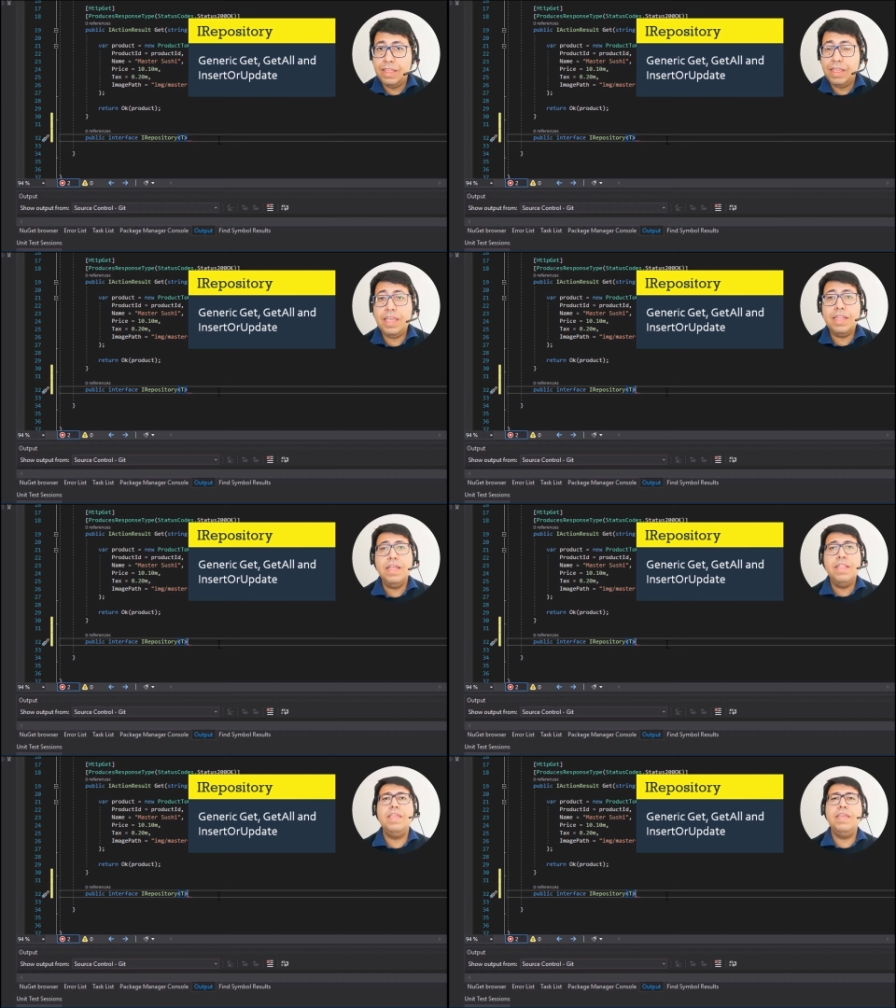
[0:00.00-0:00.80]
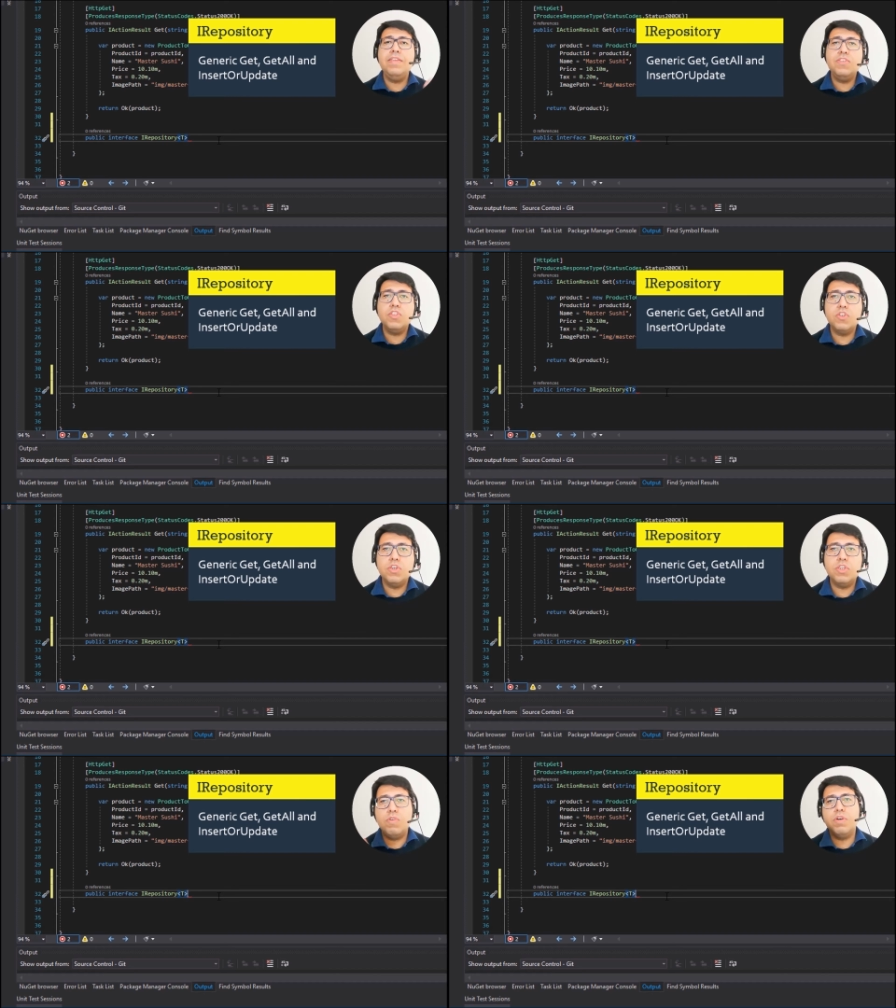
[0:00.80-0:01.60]
and the
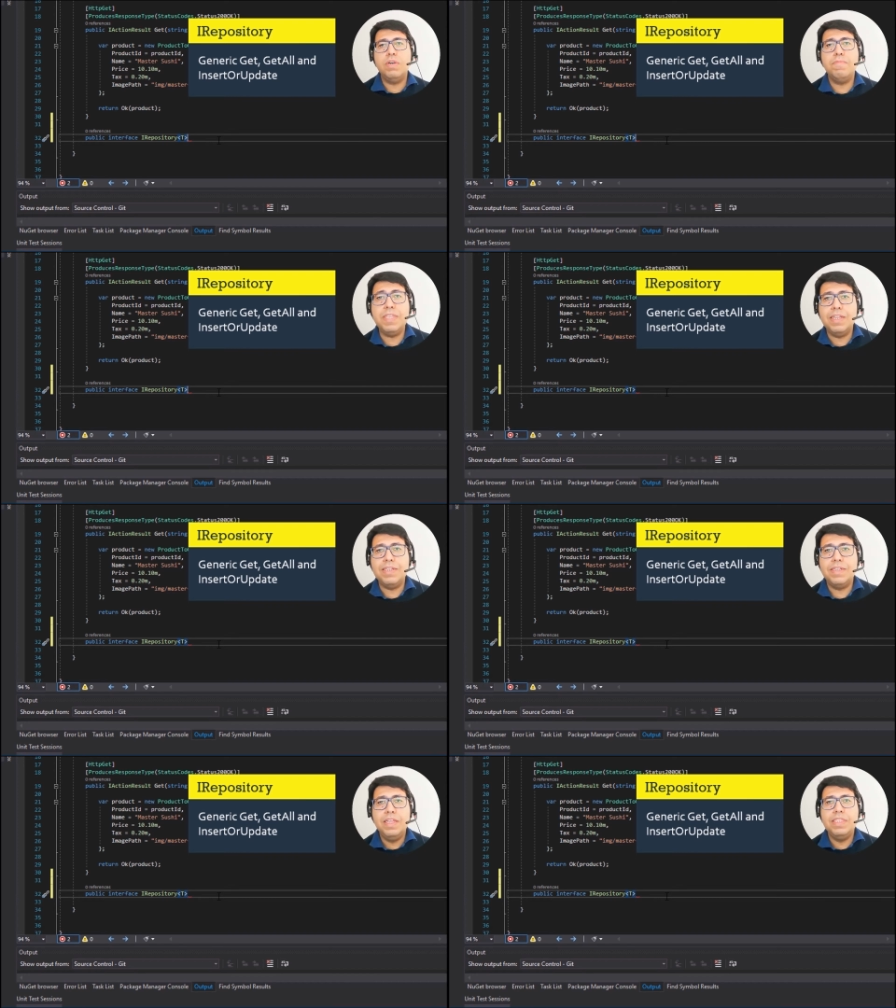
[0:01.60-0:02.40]
insert or update,